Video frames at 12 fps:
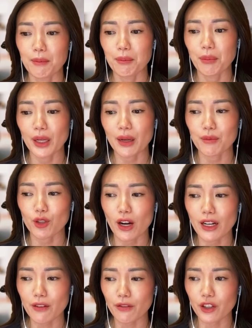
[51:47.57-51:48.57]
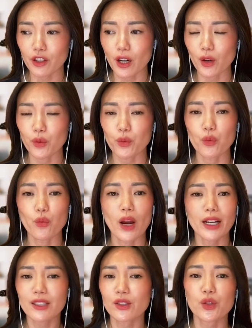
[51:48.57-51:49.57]
But I'm trying to figure out
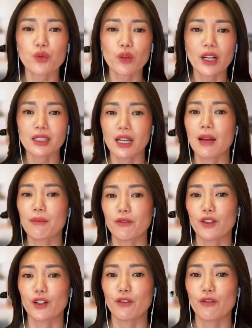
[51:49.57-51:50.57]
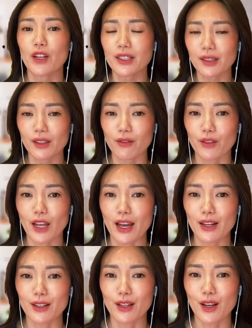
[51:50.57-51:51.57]
when is the right time for a facelift
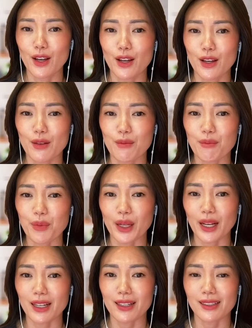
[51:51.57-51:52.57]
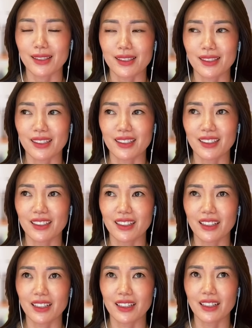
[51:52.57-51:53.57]
then, because
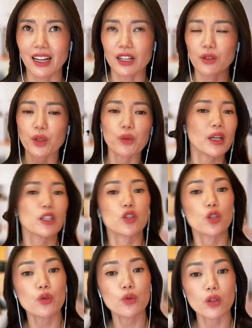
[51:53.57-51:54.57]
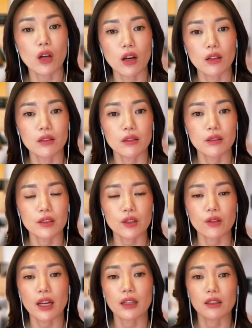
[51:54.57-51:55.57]
I don't want to wait too long so
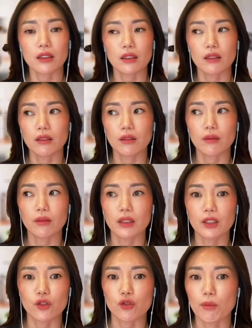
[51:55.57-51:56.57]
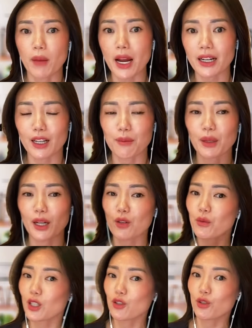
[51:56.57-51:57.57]
that it's dramatic, but I don't
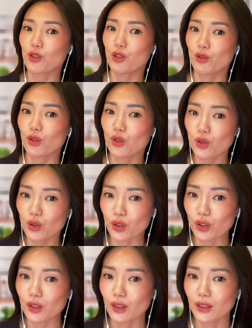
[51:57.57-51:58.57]
want to do it too soon.